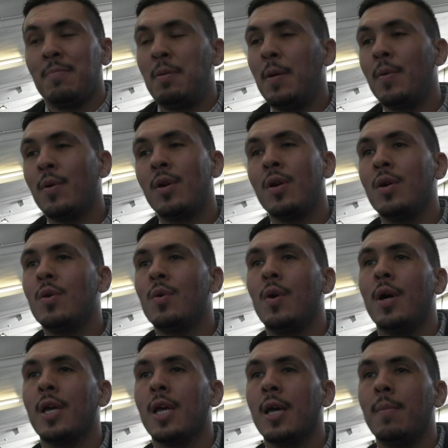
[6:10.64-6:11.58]
people don't know
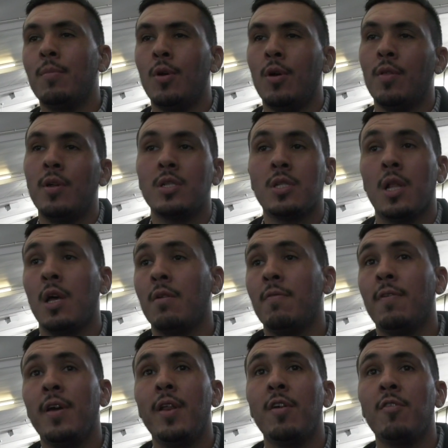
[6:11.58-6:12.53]
who I am, nor there's a lot
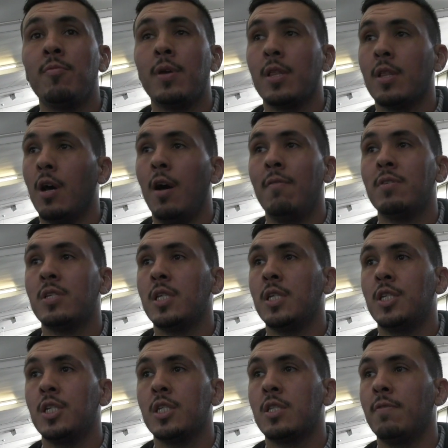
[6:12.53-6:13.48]
of video of me.
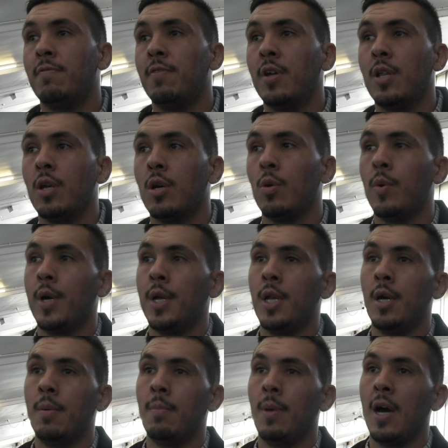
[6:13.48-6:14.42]
Obviously, just the video when
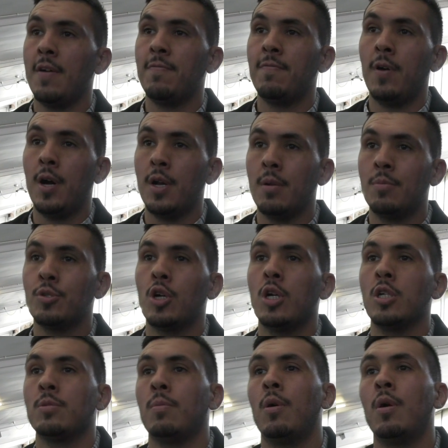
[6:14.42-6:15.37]
I fought
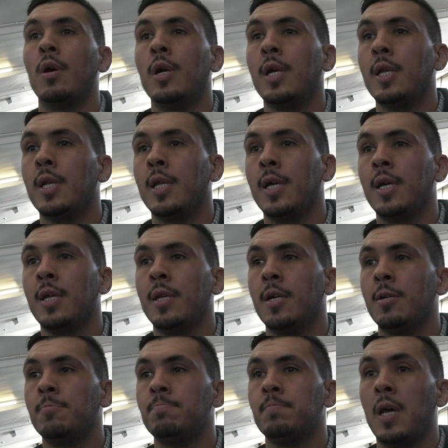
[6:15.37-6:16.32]
Charles Martin,
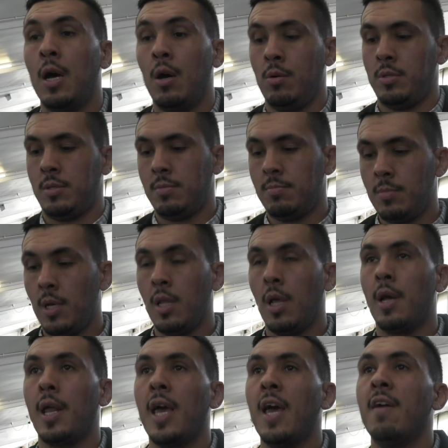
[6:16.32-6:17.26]
and I was a
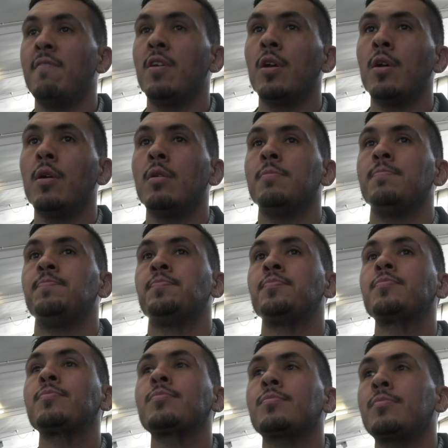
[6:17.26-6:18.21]
lot heavier
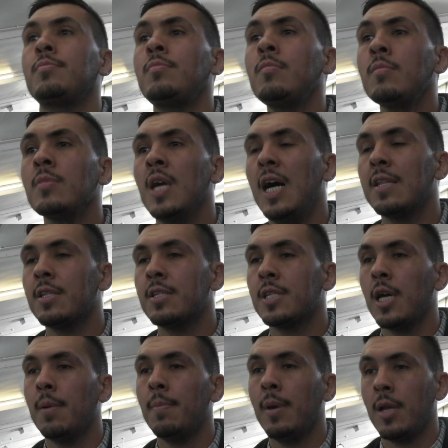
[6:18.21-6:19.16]
at the
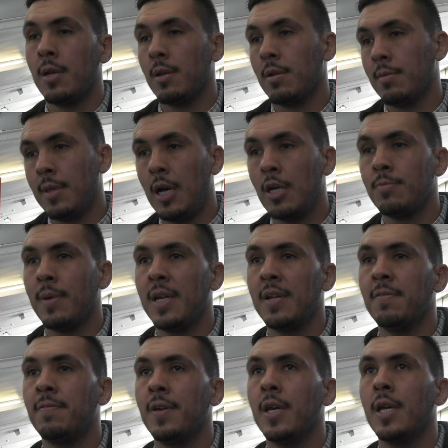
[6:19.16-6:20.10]
time, and that was my
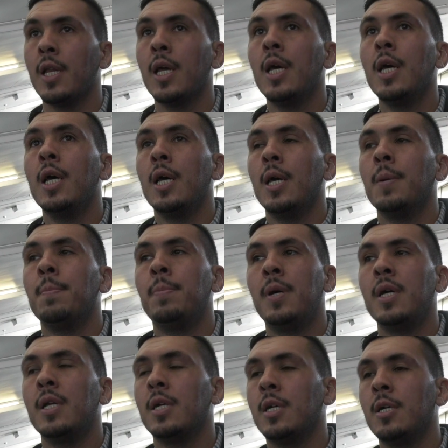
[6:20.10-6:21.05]
defeat.
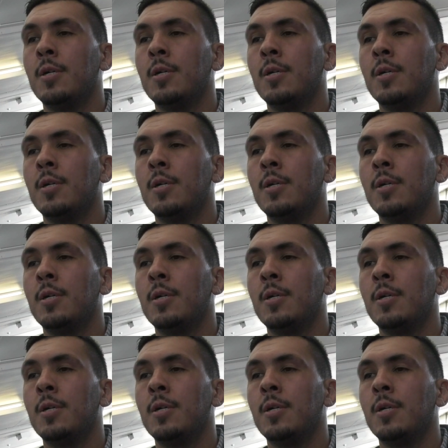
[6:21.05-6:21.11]
But